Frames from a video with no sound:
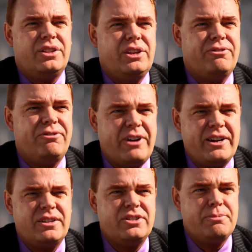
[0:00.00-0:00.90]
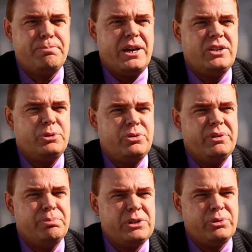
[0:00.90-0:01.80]
the final debate
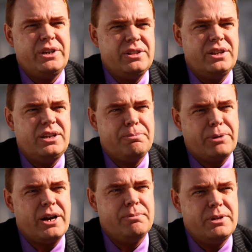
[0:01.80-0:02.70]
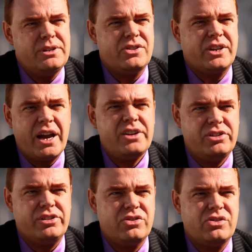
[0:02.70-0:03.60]
between the prime minister
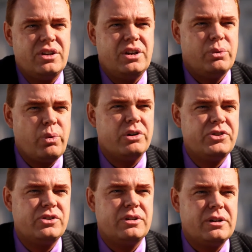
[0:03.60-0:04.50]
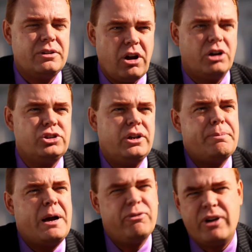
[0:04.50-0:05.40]
candidates was largely
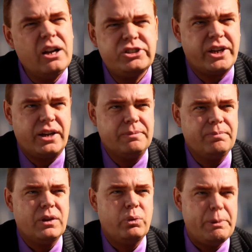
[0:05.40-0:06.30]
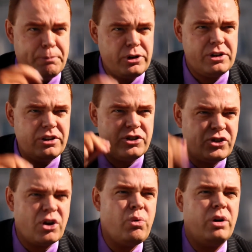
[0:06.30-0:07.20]
about file sharing. We put it
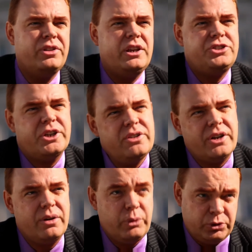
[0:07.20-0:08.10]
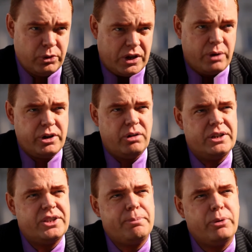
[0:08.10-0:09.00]
so on the agenda, which was our goal
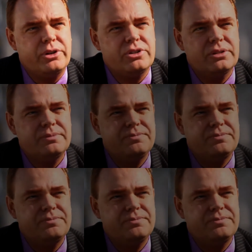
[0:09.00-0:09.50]
at that point.